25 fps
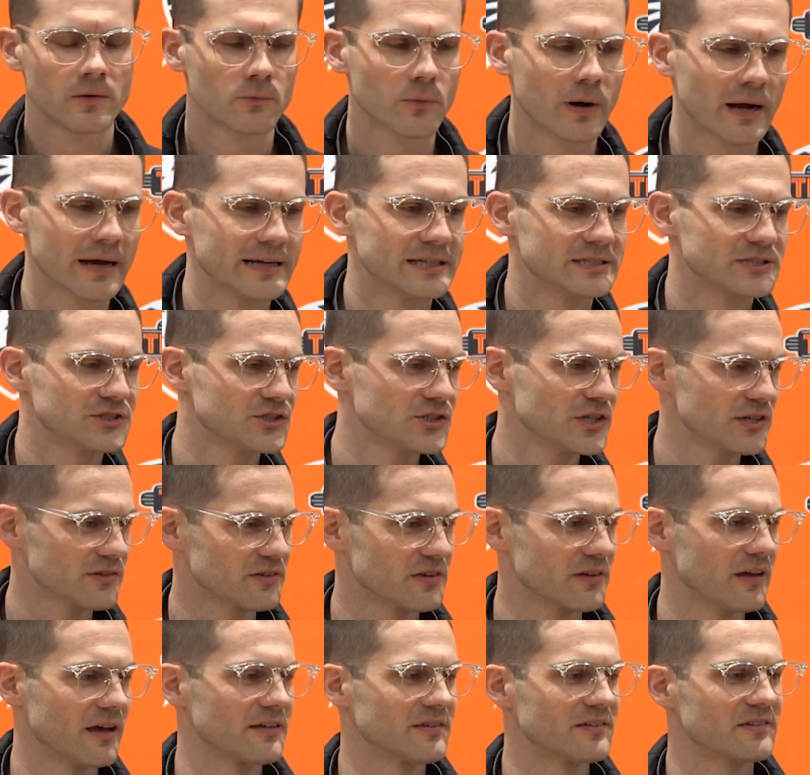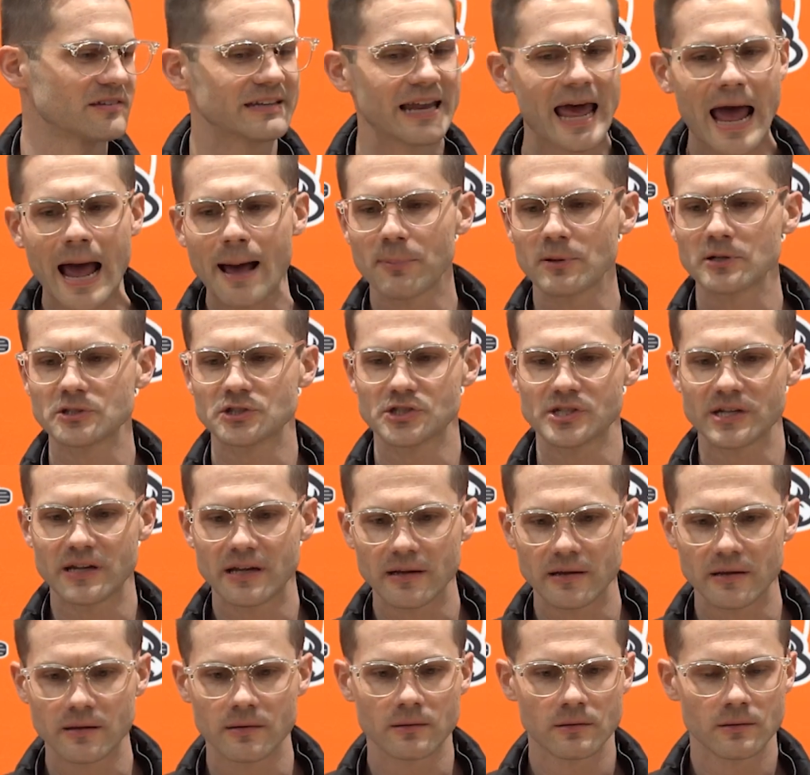Right, it's just
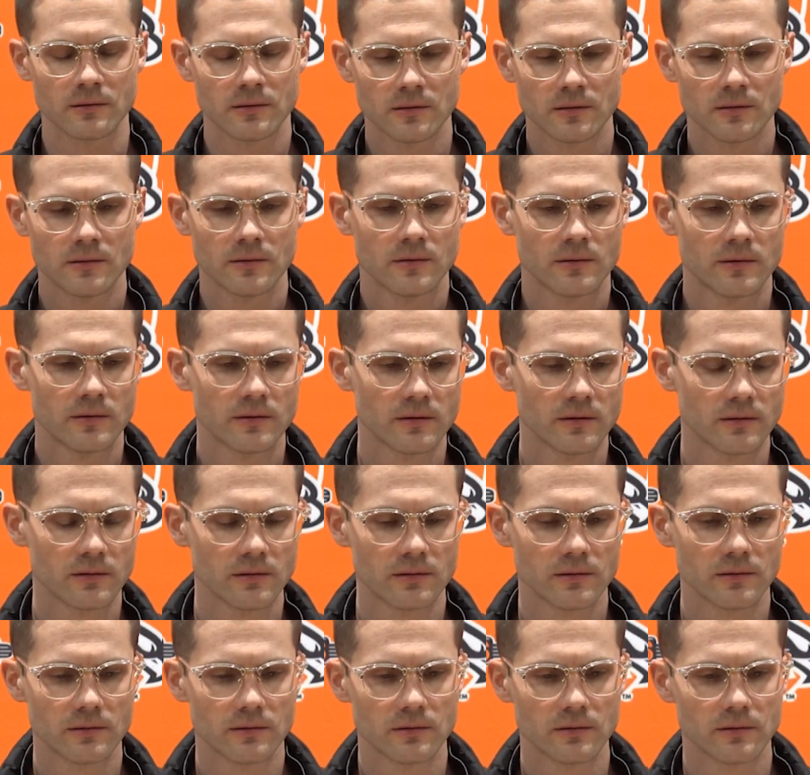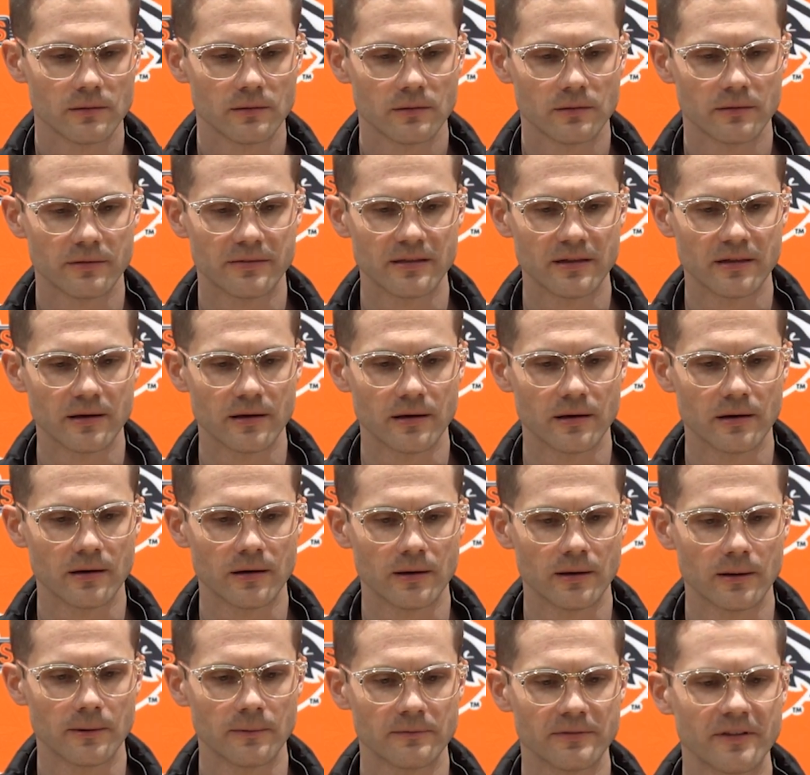establishing
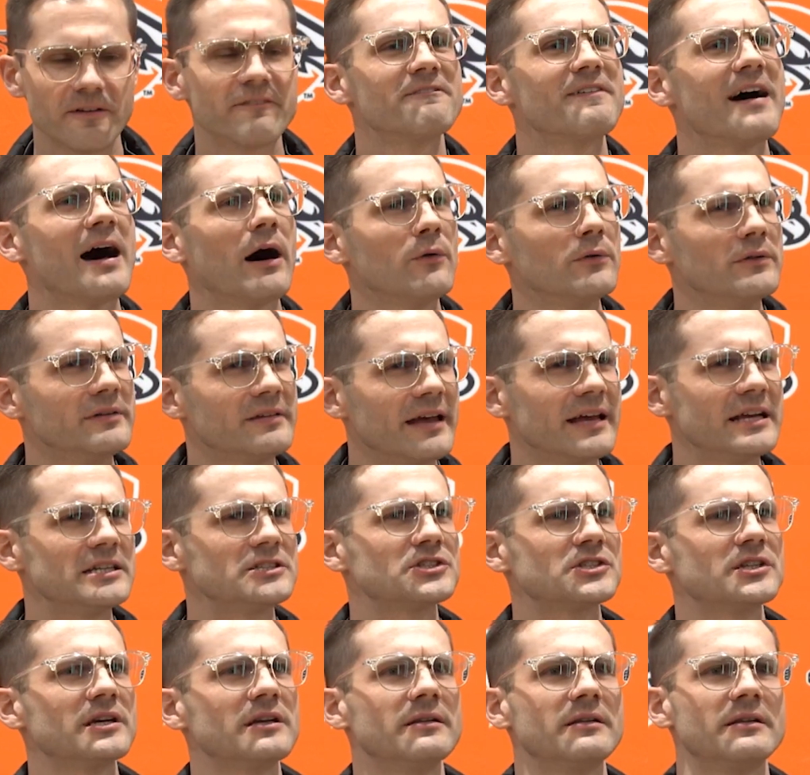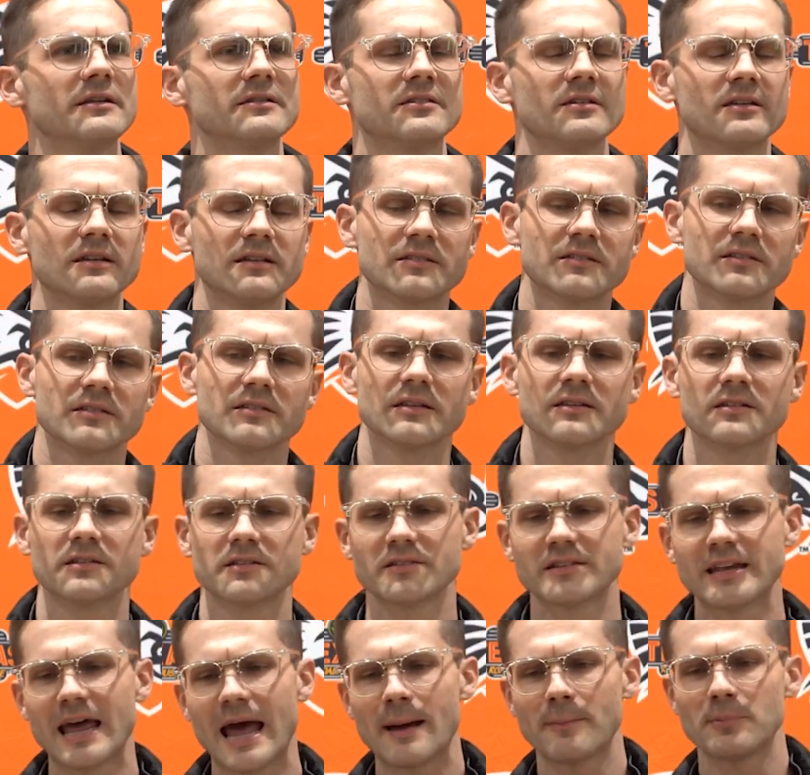the foundation. It's
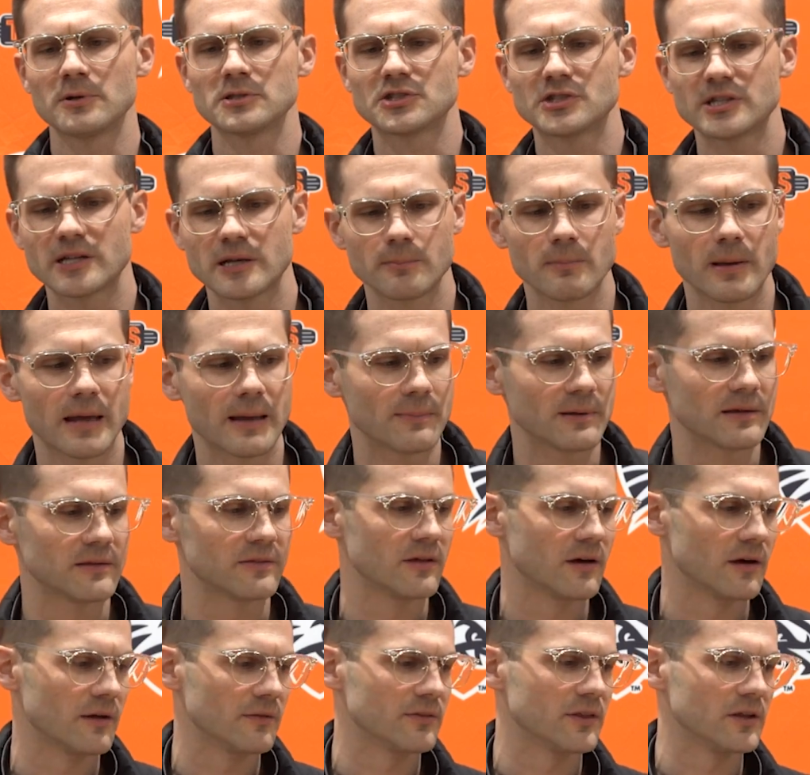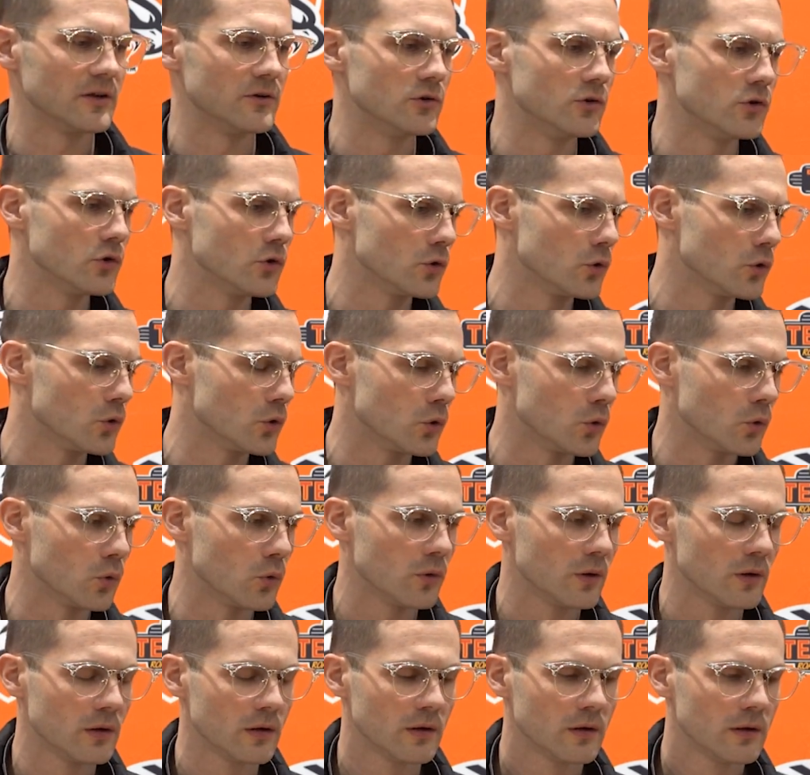establishing maybe the
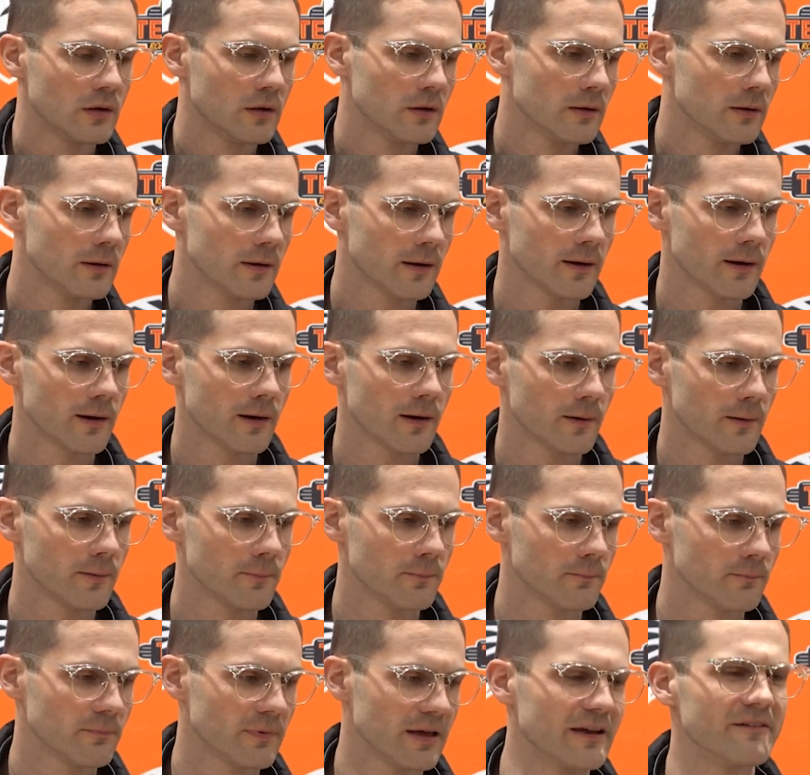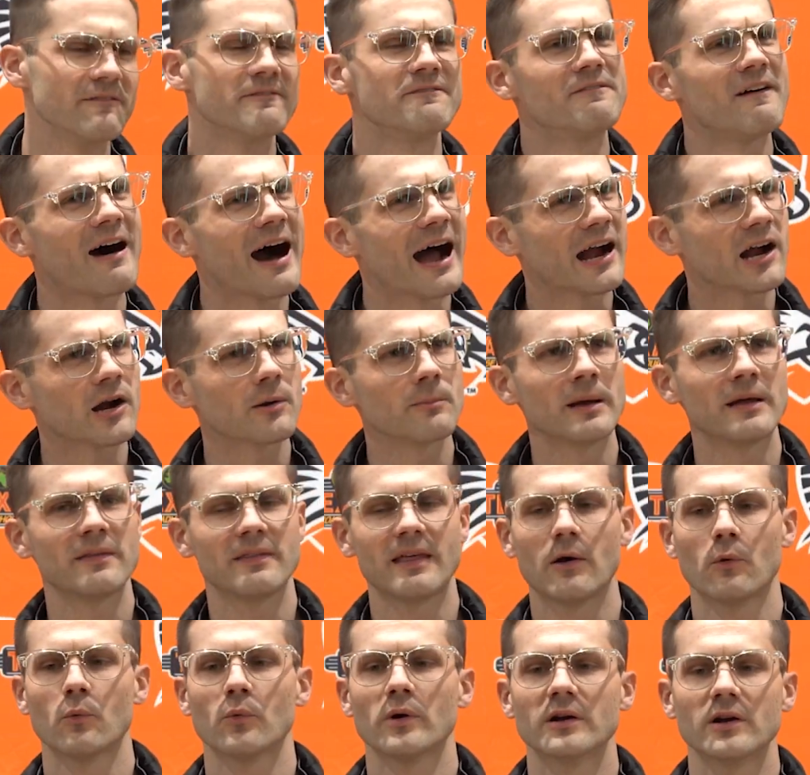new environment
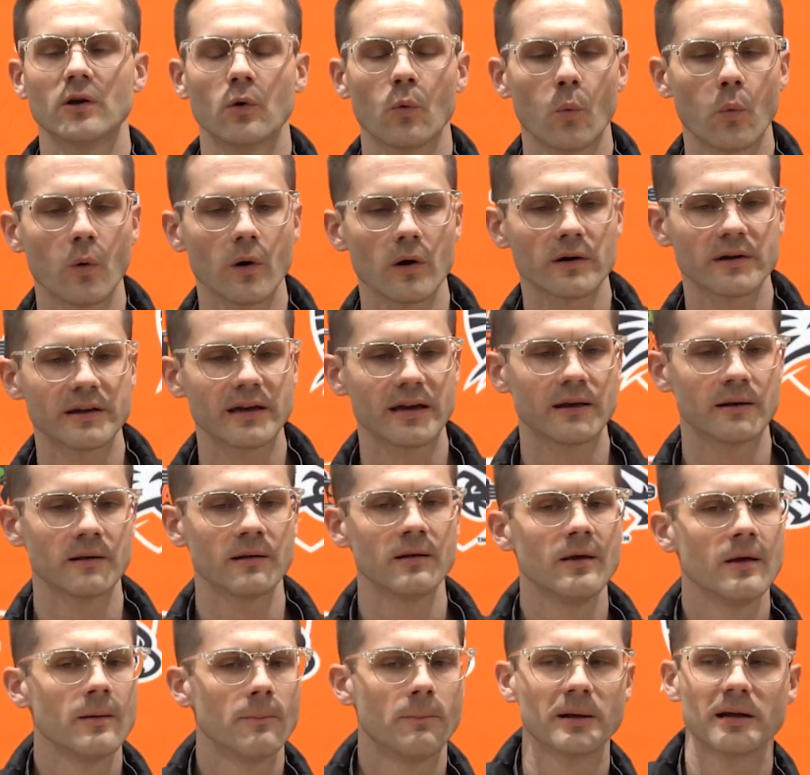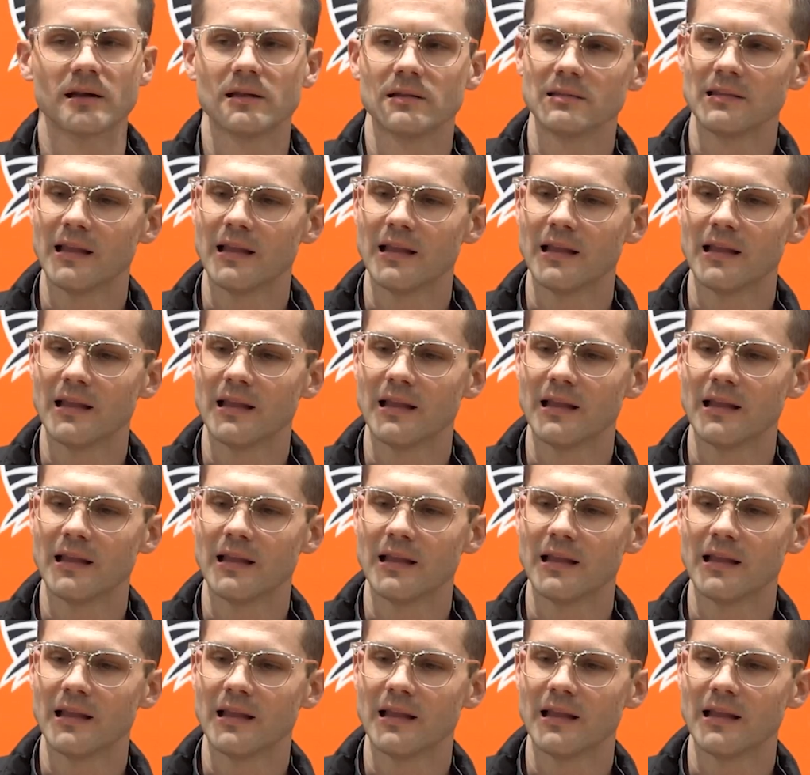that we're going to work in. But a